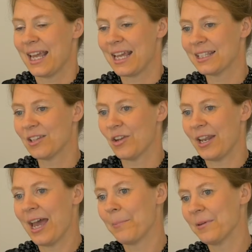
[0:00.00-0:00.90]
There is a lot
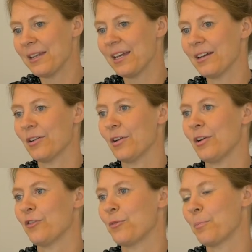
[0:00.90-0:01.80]
happening. A
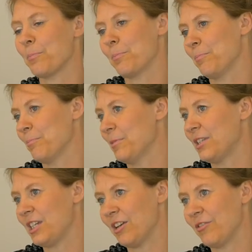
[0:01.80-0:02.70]
lot of
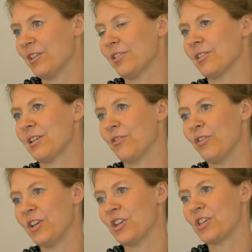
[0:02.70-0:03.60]
materials and
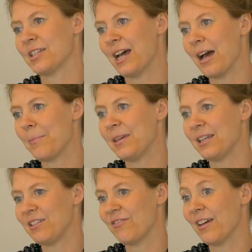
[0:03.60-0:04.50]
finishes are
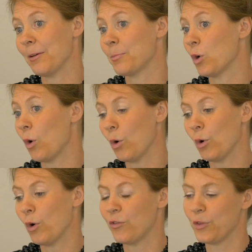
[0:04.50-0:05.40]
being developed
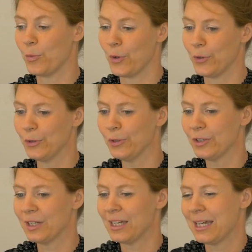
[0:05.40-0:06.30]
all over the world.
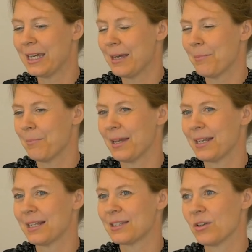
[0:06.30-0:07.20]
But
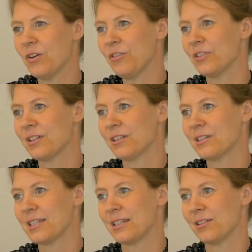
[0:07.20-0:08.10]
it's often
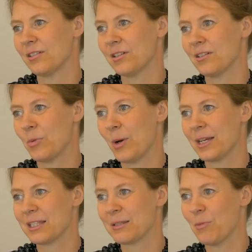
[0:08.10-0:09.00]
still
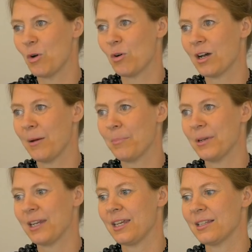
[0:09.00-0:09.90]
quite small
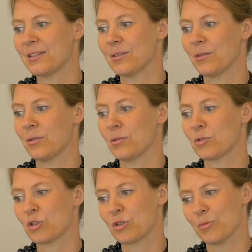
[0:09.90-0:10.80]
companies or
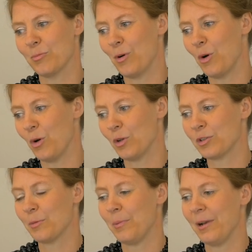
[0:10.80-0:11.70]
small
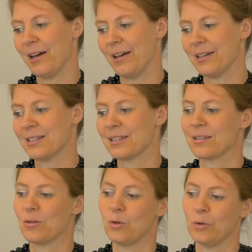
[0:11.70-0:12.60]
suppliers,
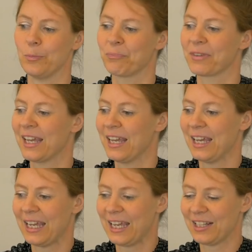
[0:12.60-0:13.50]
or
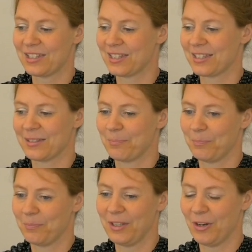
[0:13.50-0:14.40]
it's,
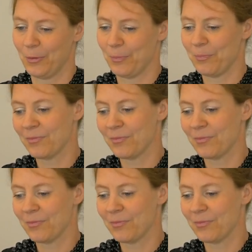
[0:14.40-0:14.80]
you know,